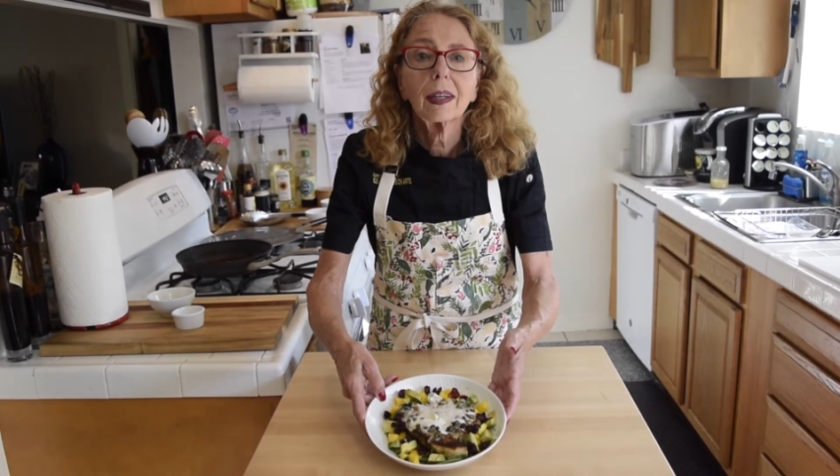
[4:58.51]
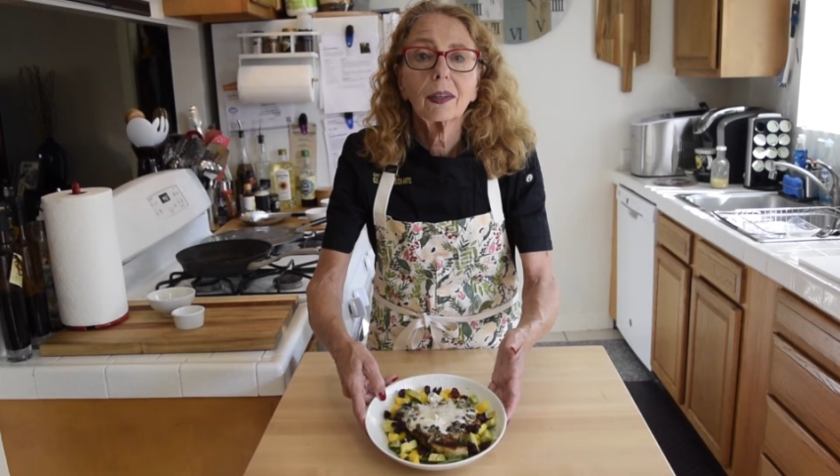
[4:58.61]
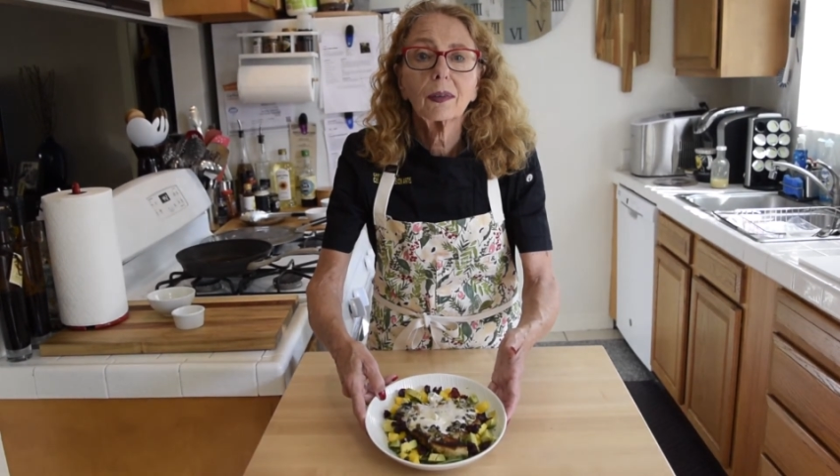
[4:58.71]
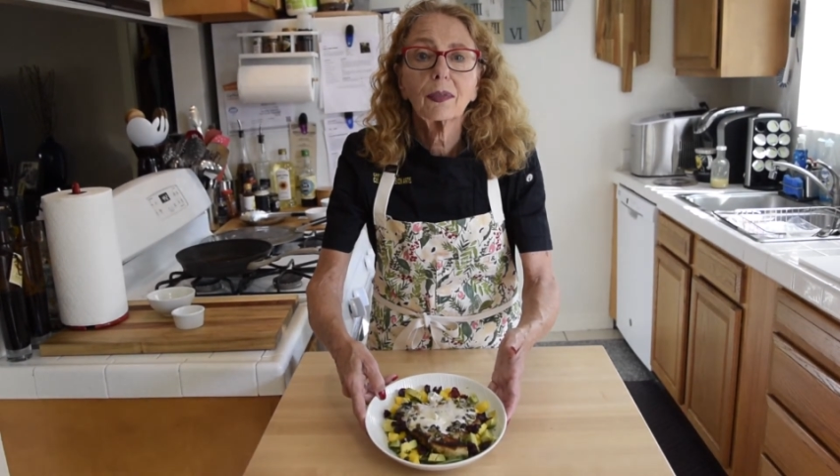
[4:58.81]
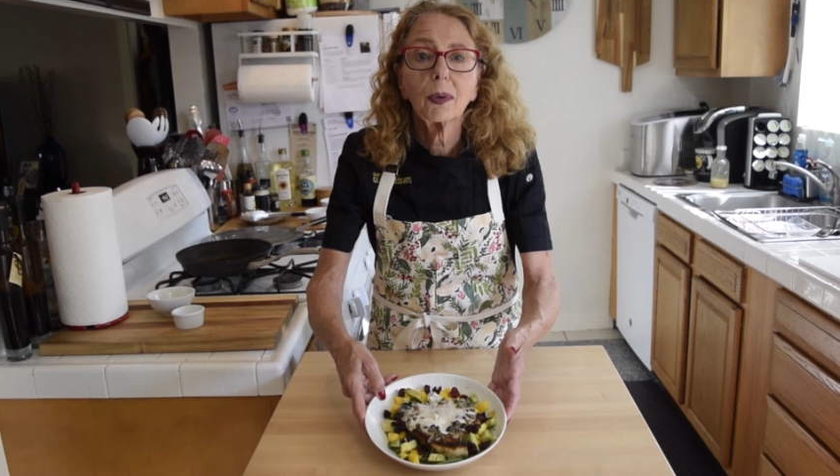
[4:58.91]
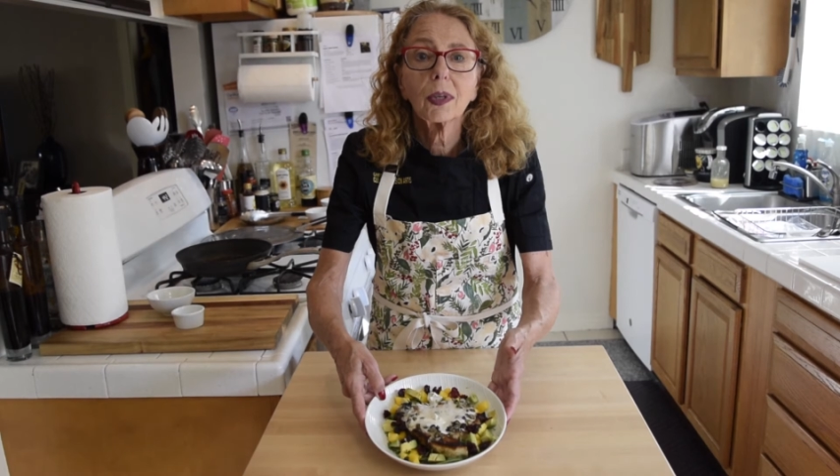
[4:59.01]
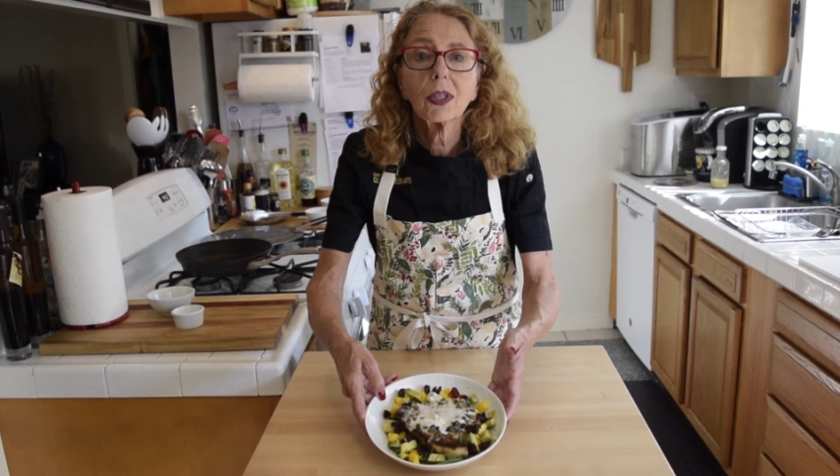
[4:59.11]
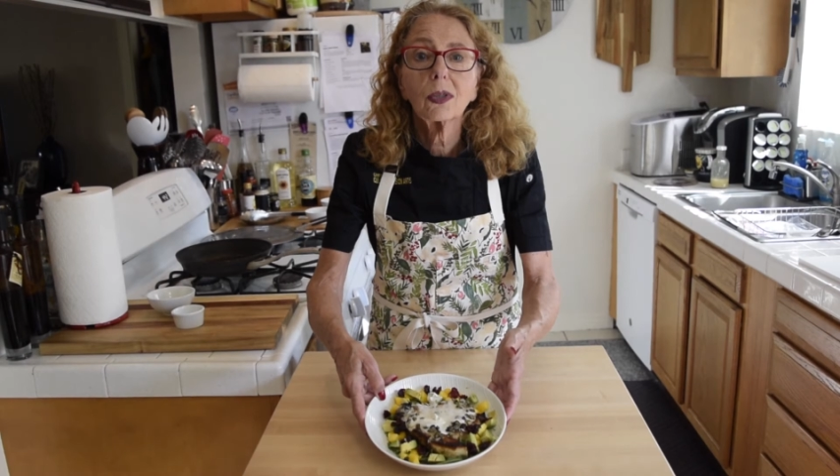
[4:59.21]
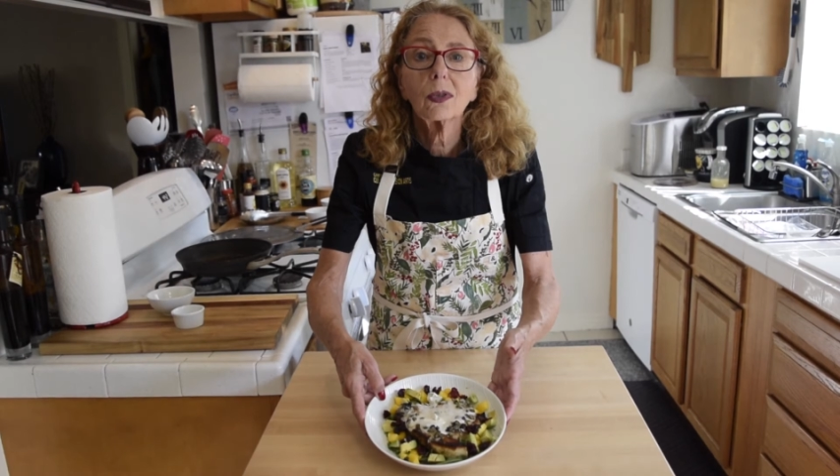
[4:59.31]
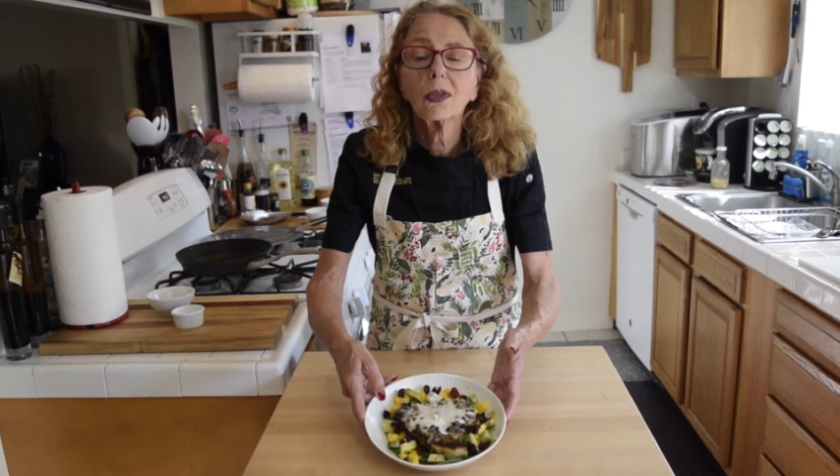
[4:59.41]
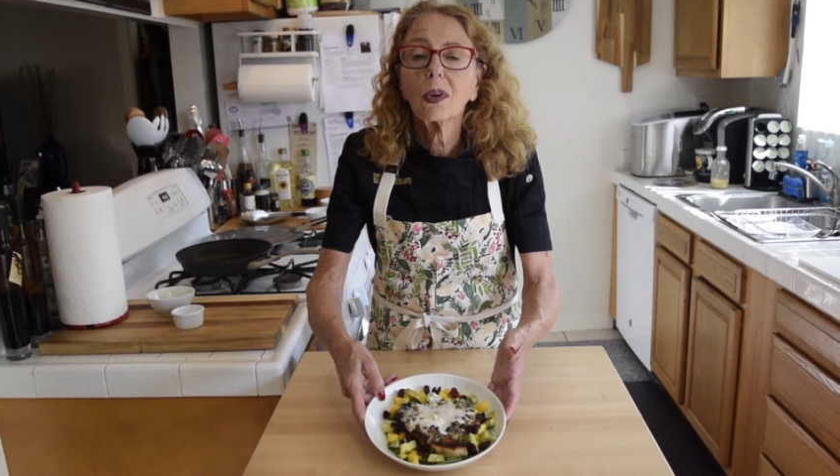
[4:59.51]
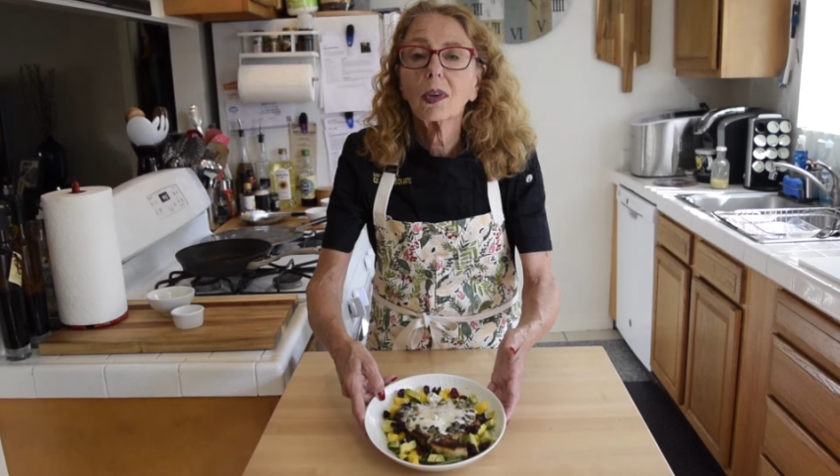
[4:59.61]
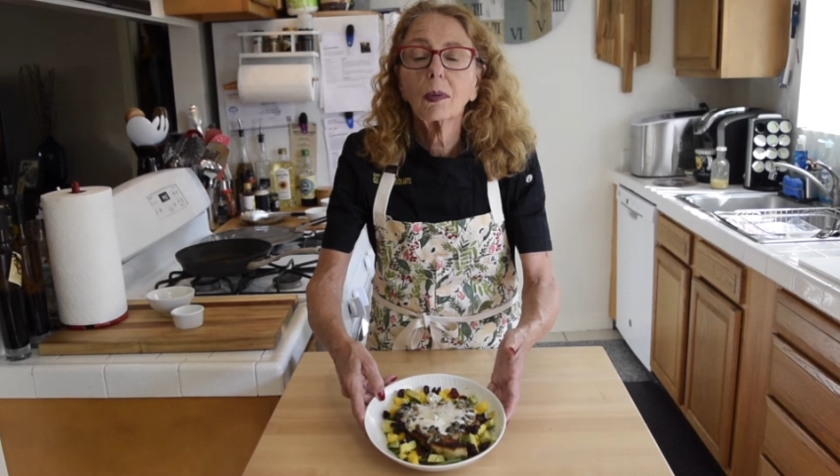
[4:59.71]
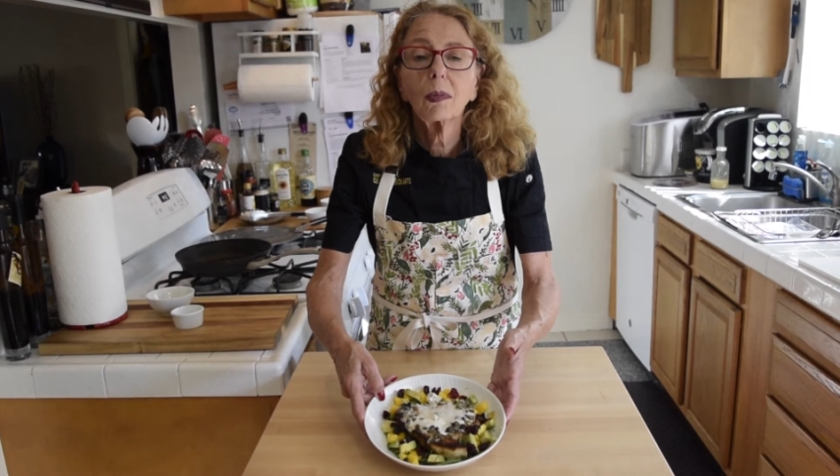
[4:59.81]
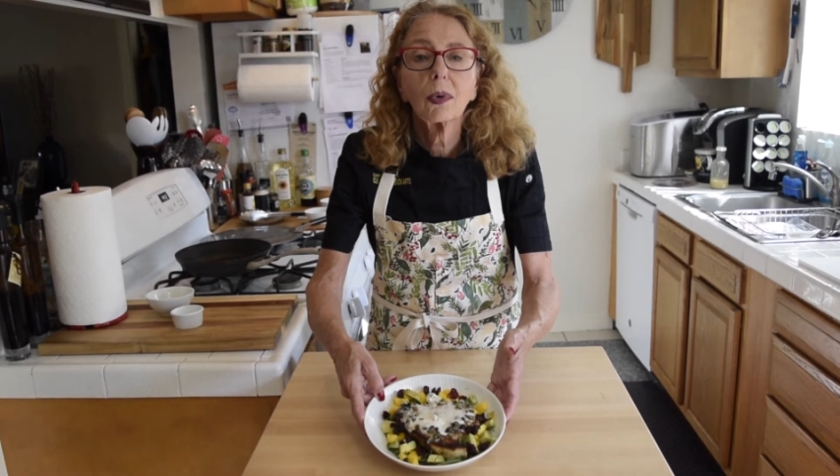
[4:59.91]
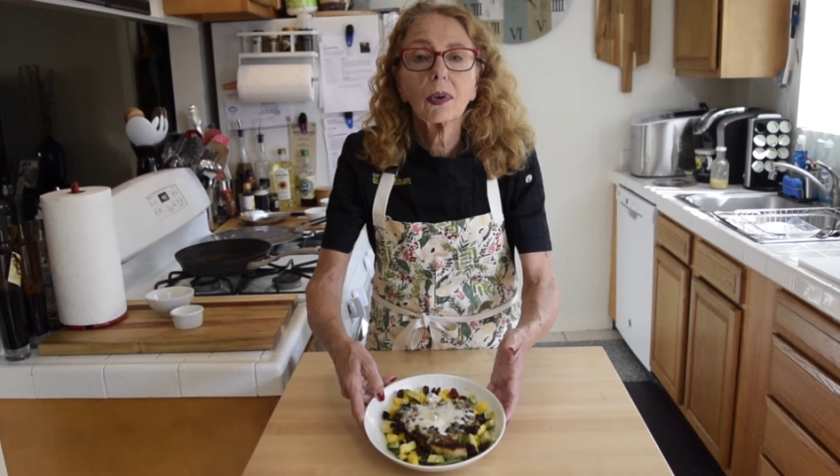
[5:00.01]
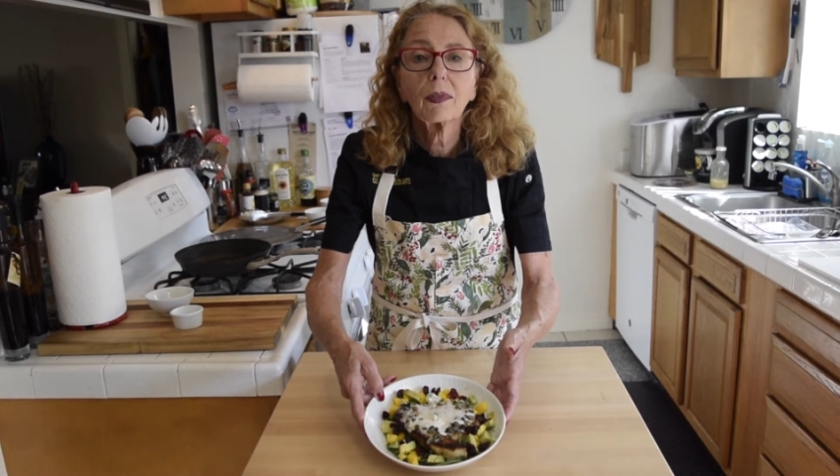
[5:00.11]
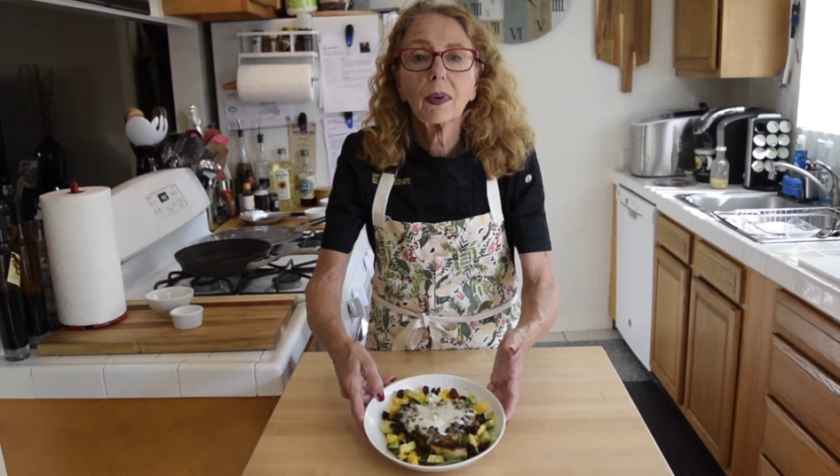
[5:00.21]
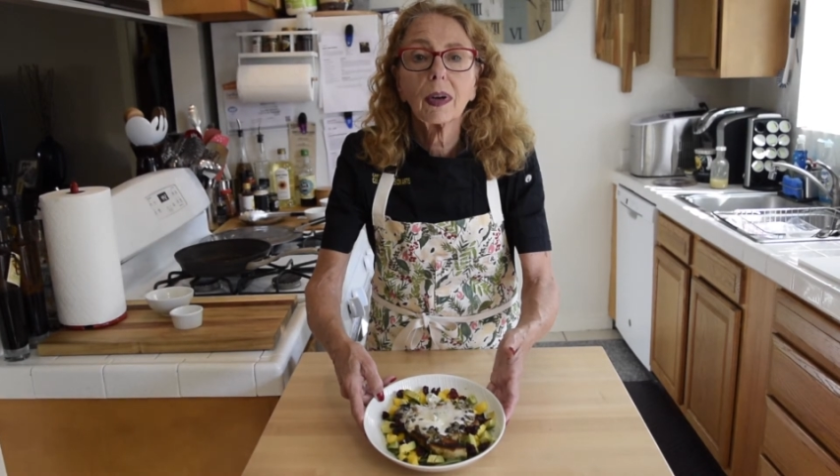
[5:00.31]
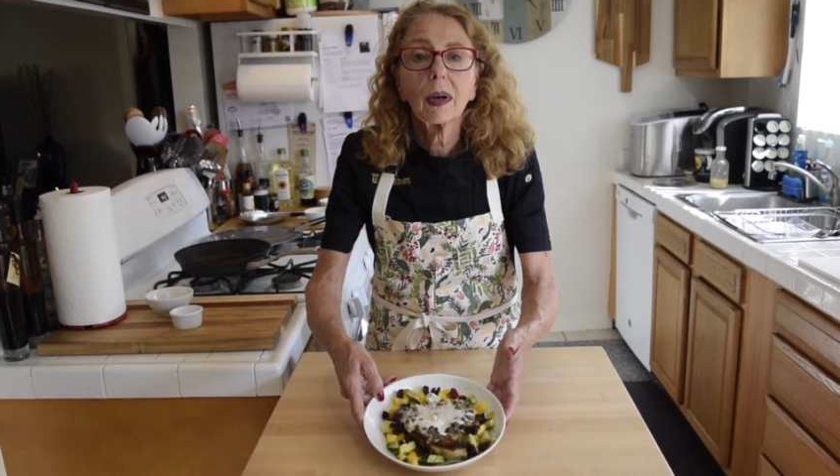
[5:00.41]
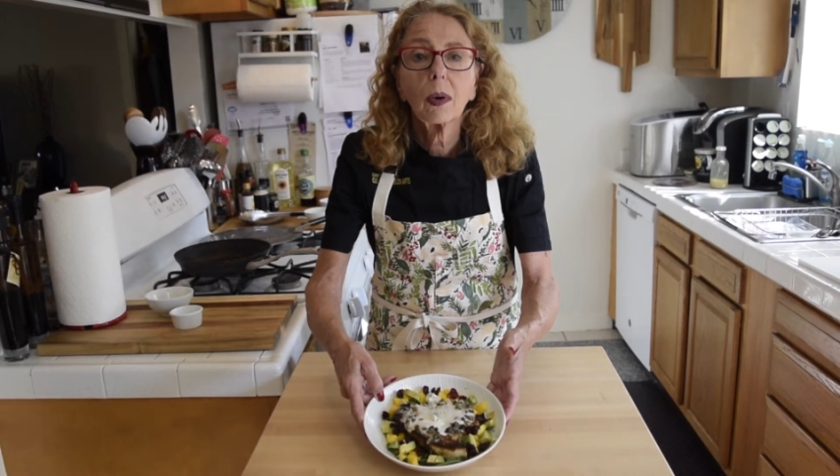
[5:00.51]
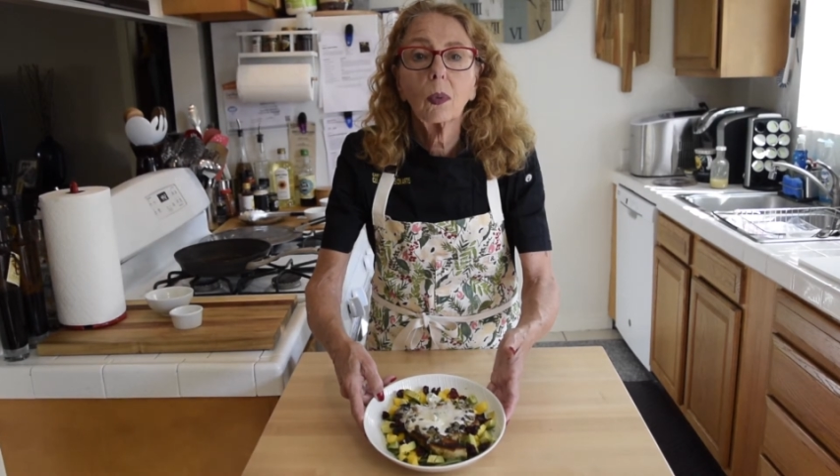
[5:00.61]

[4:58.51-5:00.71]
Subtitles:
look forward to showing you more of our